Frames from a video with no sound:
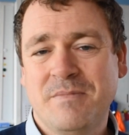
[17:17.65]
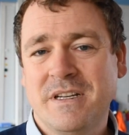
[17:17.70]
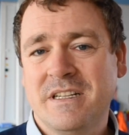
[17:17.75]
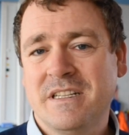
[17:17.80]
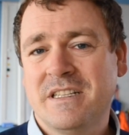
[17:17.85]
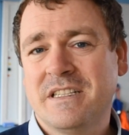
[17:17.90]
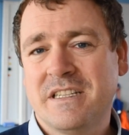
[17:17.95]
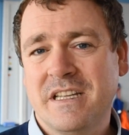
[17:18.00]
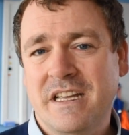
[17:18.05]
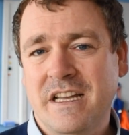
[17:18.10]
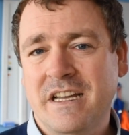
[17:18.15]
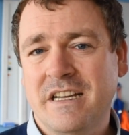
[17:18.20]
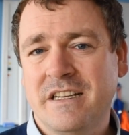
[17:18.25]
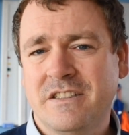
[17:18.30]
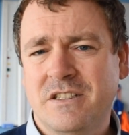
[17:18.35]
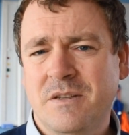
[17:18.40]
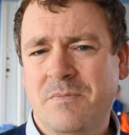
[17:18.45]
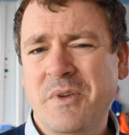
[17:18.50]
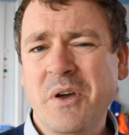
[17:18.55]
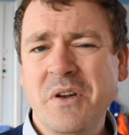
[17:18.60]
but
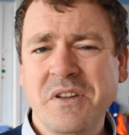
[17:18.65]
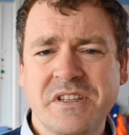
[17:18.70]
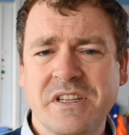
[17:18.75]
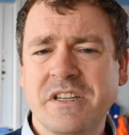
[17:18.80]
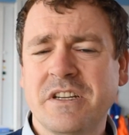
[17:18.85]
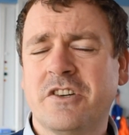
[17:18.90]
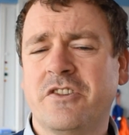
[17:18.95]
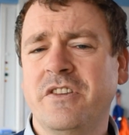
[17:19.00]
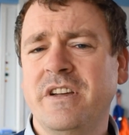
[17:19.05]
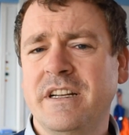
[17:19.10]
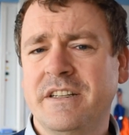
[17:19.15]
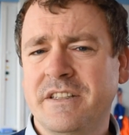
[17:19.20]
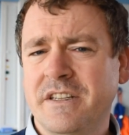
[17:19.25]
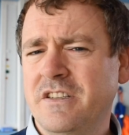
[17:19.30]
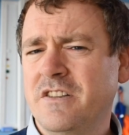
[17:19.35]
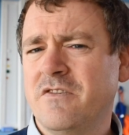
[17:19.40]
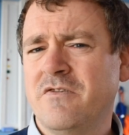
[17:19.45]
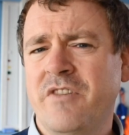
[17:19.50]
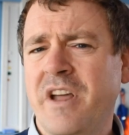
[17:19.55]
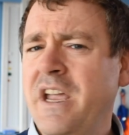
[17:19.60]
to be honest, in Korea it doesn't